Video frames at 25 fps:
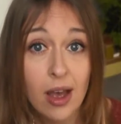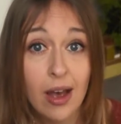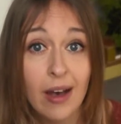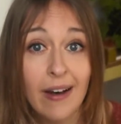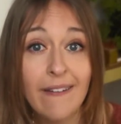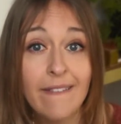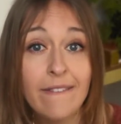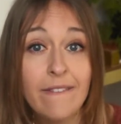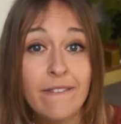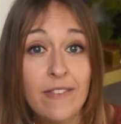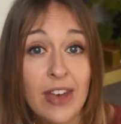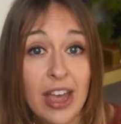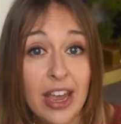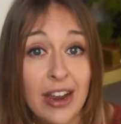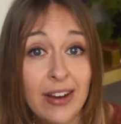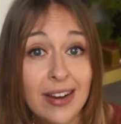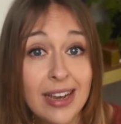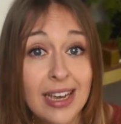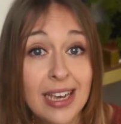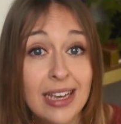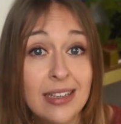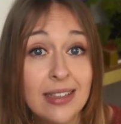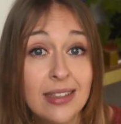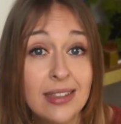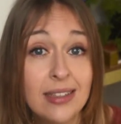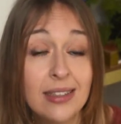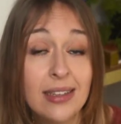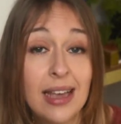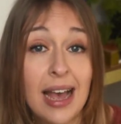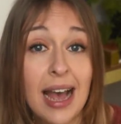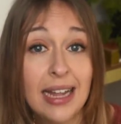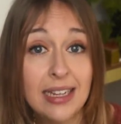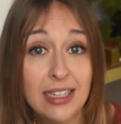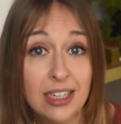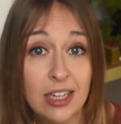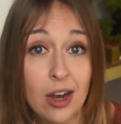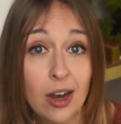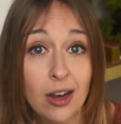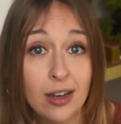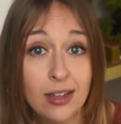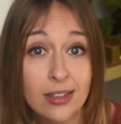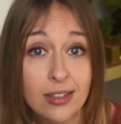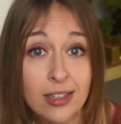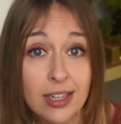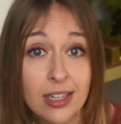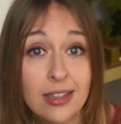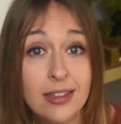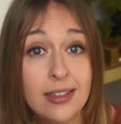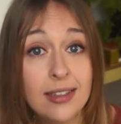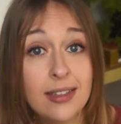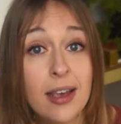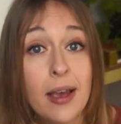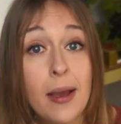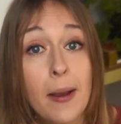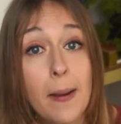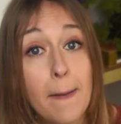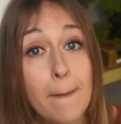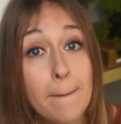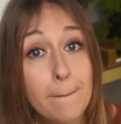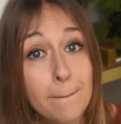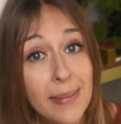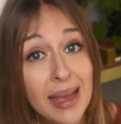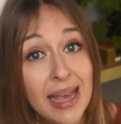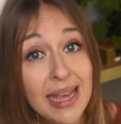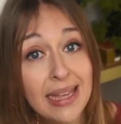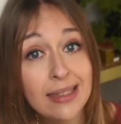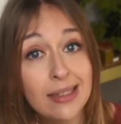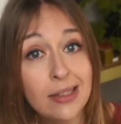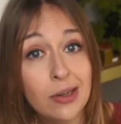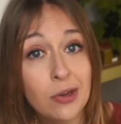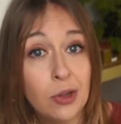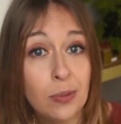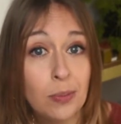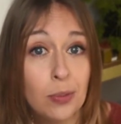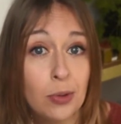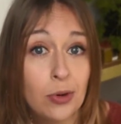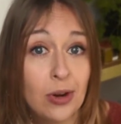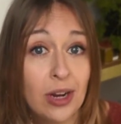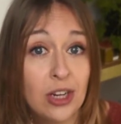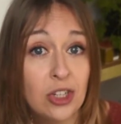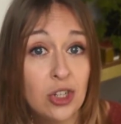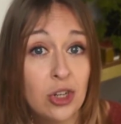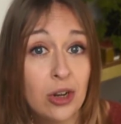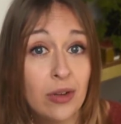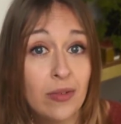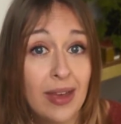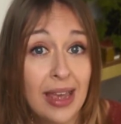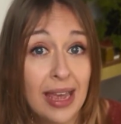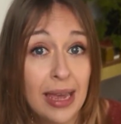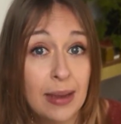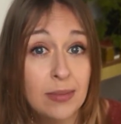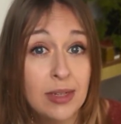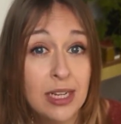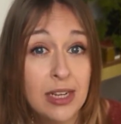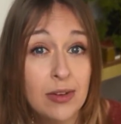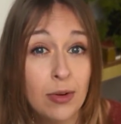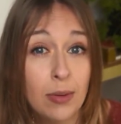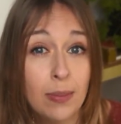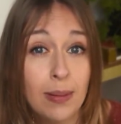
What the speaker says: of various antioxidants may slow the progression of AMD for